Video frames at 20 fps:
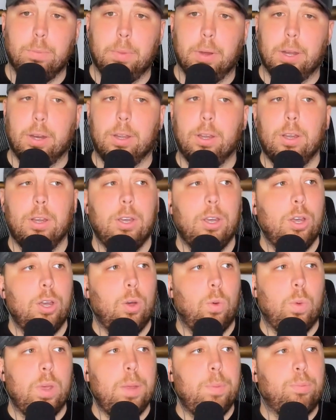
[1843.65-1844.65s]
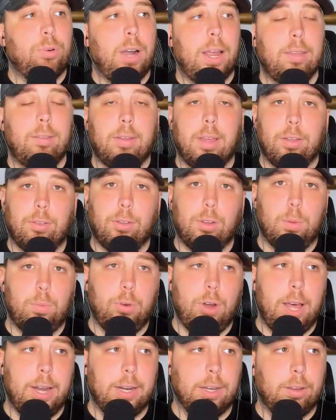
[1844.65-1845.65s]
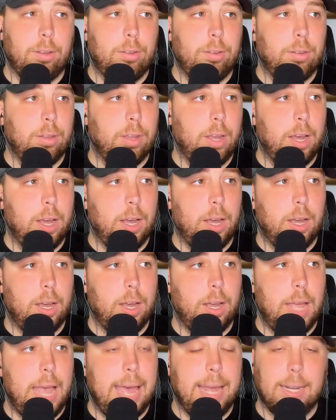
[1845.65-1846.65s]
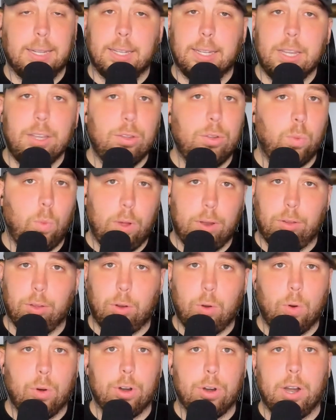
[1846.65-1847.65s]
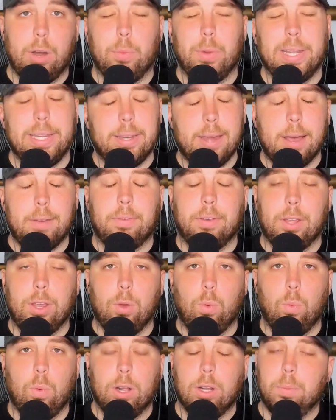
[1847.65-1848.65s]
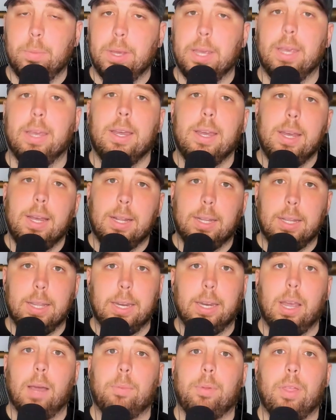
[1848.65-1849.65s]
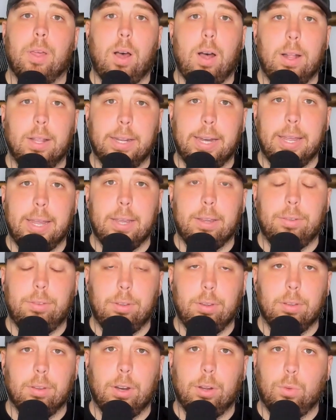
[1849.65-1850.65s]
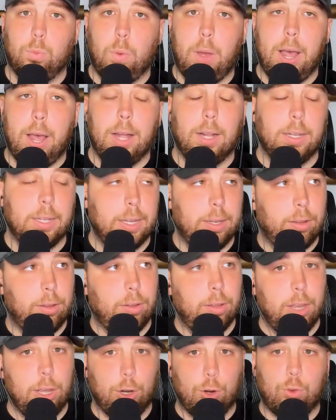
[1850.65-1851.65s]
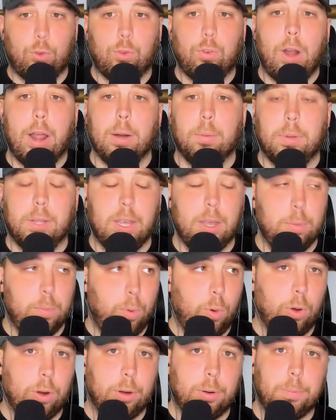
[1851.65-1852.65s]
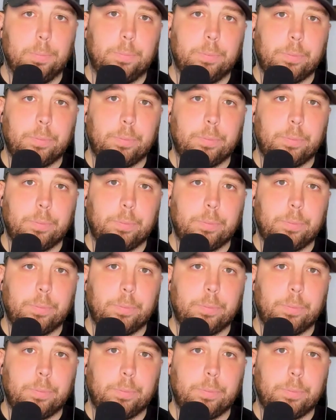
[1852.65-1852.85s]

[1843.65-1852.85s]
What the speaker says: But we price test our products at least once a quarter, and we definitely will be leading up to the holiday season as well. It's incredibly important.